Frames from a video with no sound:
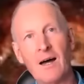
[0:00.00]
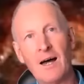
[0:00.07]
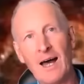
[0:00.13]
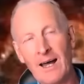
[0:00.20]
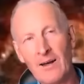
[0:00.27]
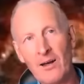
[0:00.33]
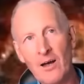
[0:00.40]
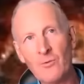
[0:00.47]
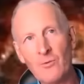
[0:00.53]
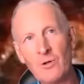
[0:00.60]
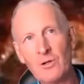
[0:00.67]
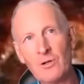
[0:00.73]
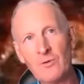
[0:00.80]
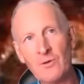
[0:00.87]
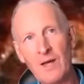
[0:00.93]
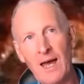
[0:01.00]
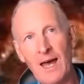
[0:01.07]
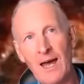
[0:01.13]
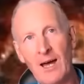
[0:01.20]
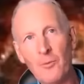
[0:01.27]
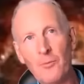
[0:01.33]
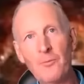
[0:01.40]
And I would
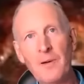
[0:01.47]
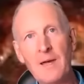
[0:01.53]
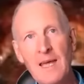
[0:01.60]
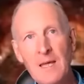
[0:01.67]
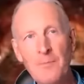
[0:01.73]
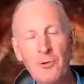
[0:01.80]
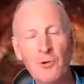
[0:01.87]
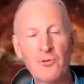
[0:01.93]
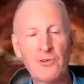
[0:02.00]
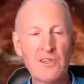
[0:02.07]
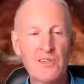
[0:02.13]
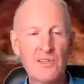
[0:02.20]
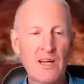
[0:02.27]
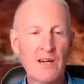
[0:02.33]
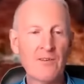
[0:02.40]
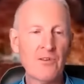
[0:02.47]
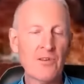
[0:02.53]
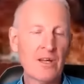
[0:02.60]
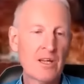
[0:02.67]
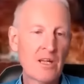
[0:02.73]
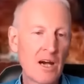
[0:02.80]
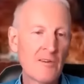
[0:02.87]
help people discover
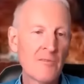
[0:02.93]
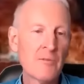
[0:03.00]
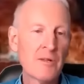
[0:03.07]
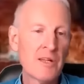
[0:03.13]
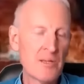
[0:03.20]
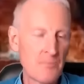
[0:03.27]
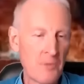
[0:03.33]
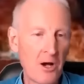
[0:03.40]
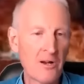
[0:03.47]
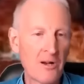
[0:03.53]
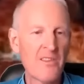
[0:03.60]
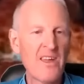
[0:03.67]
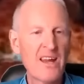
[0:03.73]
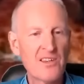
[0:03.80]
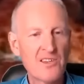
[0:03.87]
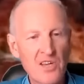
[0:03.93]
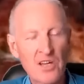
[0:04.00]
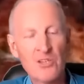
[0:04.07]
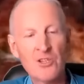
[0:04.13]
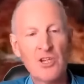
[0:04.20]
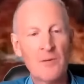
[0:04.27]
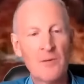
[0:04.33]
that government is part of their
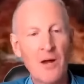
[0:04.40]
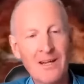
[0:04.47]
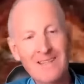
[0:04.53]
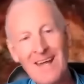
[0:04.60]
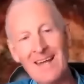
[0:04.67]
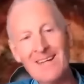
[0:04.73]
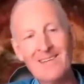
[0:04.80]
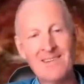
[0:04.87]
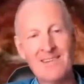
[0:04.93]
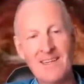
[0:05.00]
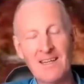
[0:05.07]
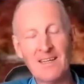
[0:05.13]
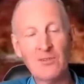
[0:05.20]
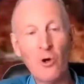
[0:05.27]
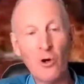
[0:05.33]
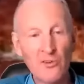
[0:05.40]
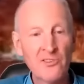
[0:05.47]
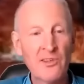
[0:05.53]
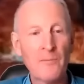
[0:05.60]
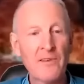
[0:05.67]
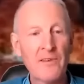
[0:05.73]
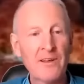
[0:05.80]
sonship identity, not
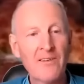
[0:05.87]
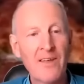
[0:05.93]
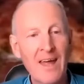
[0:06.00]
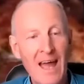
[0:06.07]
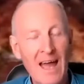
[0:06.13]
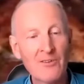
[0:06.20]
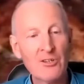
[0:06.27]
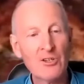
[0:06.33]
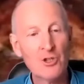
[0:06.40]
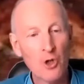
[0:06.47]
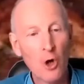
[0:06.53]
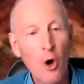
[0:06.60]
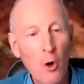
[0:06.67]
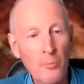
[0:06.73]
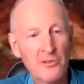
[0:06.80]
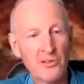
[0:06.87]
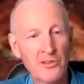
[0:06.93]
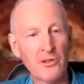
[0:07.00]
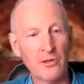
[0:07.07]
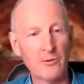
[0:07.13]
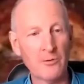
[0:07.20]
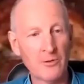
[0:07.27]
something they have a job to
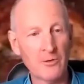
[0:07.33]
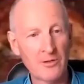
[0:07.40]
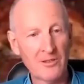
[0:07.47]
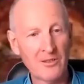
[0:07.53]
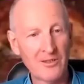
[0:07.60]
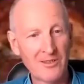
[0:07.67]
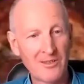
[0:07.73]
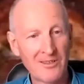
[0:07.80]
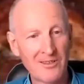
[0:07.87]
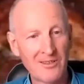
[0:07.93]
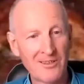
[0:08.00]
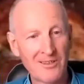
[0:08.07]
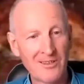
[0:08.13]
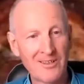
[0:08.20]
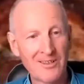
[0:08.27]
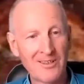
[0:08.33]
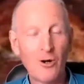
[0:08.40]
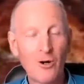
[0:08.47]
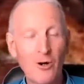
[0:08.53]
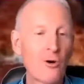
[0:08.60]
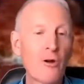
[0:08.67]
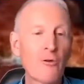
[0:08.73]
do
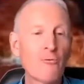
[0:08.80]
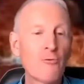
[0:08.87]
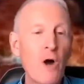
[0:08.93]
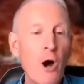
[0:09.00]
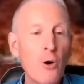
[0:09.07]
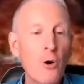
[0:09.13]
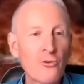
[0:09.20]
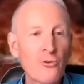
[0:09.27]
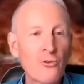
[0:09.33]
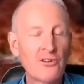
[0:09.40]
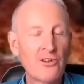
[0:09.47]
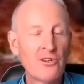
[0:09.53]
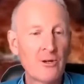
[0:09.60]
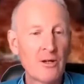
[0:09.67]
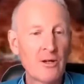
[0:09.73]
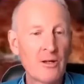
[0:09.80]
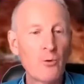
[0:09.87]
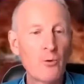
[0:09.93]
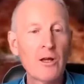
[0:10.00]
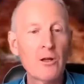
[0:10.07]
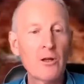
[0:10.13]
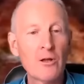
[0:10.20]
or a role to do in
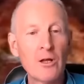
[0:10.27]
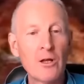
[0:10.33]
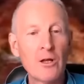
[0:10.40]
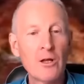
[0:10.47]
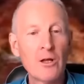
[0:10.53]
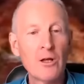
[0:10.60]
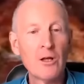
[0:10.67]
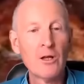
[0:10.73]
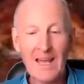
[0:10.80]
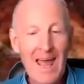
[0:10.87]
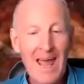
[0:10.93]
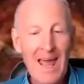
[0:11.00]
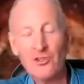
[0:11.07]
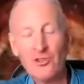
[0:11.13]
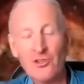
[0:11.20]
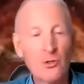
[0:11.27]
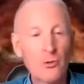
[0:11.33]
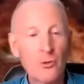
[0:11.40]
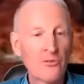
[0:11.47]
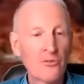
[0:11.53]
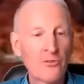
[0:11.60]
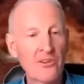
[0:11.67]
will elect
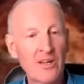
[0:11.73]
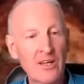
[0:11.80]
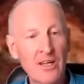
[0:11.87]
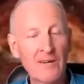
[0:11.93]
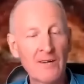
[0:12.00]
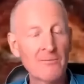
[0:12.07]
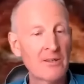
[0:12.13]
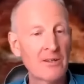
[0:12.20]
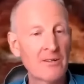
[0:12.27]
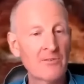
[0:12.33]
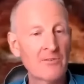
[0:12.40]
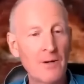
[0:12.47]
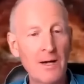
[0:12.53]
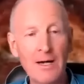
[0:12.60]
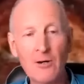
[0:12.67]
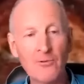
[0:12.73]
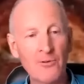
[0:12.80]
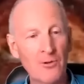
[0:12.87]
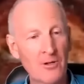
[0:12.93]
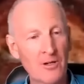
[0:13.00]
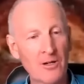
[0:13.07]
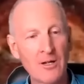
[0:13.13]
you onto the government of 12
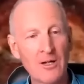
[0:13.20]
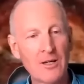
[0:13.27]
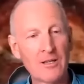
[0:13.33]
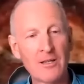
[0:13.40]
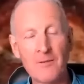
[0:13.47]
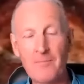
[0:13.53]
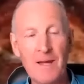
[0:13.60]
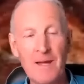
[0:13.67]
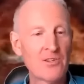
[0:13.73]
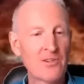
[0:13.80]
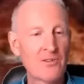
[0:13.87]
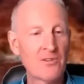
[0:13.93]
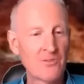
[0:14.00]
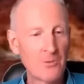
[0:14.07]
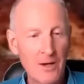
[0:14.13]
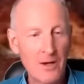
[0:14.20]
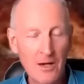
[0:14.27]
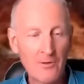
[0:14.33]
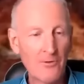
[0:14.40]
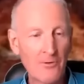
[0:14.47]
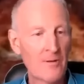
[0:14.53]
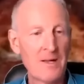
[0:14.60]
or the bench of
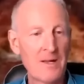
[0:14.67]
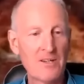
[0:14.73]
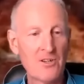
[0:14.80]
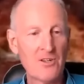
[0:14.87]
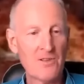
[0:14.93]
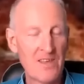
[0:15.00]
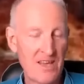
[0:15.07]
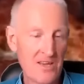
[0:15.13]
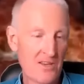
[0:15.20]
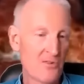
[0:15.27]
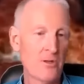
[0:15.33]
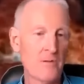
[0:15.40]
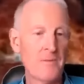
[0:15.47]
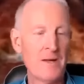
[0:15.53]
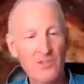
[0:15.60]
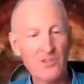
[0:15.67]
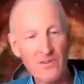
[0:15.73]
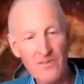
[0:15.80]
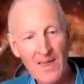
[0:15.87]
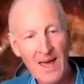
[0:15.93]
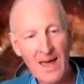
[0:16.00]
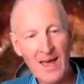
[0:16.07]
12 or the bench of this or the bench of
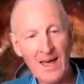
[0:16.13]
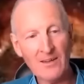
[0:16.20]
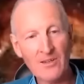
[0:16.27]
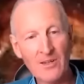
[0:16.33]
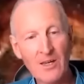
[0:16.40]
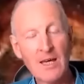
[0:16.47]
that.